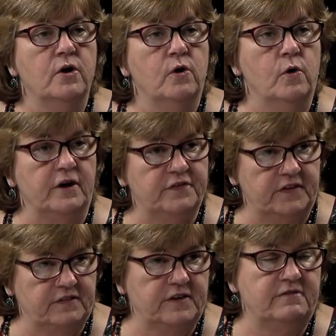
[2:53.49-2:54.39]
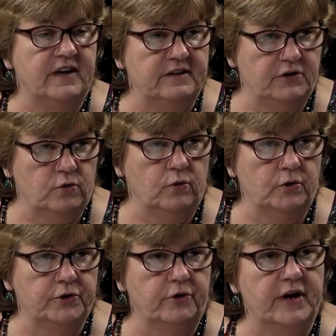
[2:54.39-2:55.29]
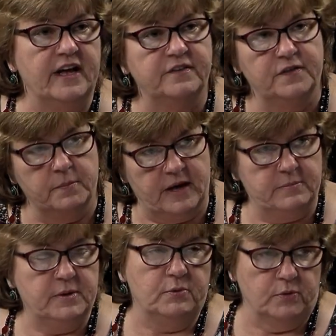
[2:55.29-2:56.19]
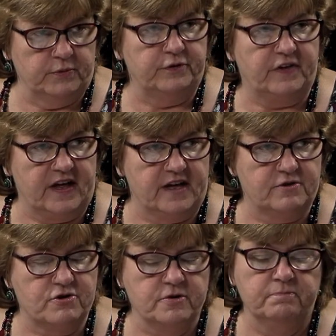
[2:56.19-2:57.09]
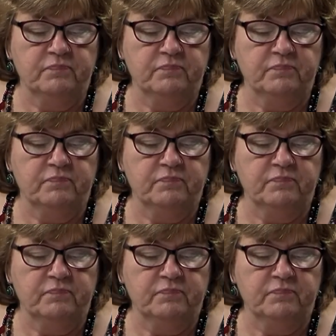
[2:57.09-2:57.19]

who are 65 and older as the baby boomers age.